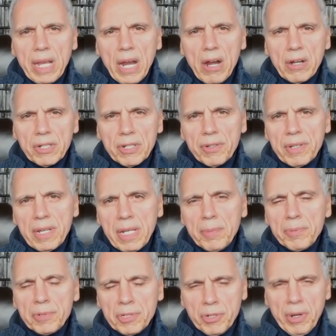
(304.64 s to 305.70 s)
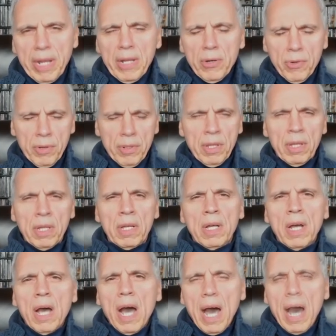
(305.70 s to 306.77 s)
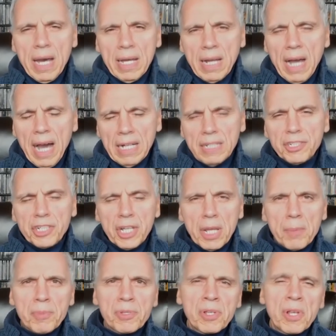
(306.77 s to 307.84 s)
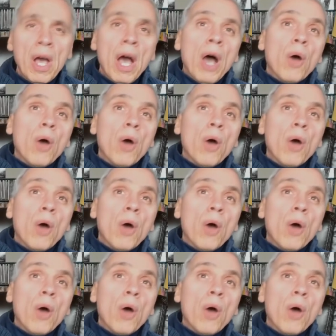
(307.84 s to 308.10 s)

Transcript: the character that he portrayed or the on on chips.